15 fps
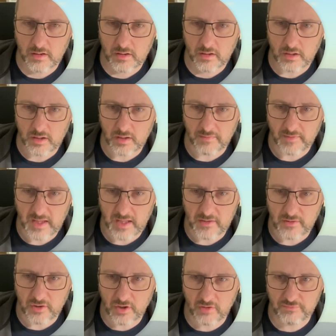And then
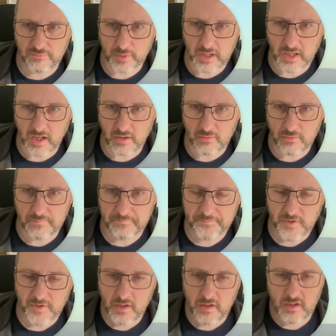off we go.
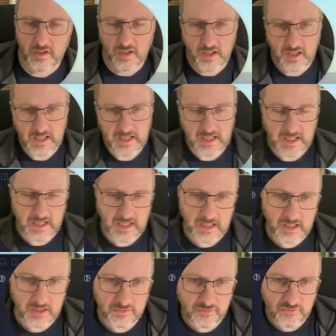
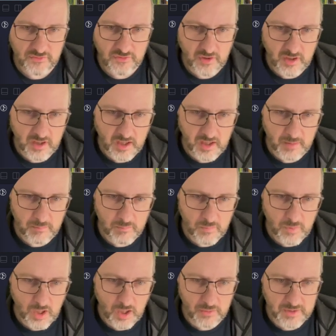And
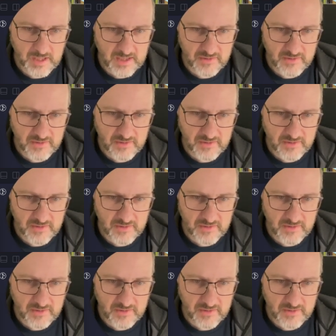okay, so